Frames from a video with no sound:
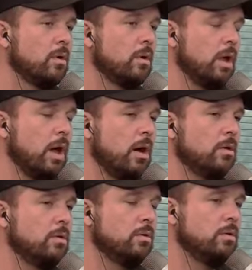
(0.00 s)

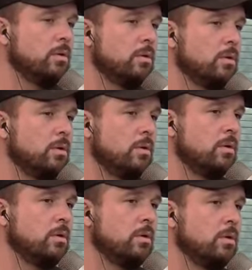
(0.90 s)

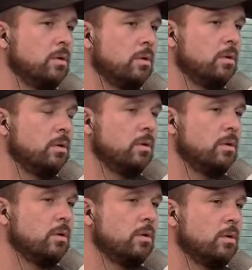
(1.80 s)

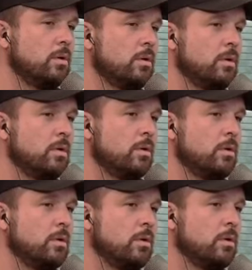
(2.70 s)

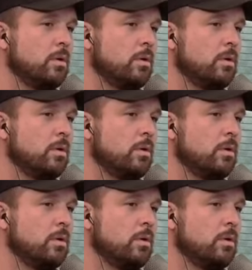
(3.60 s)
[no speech]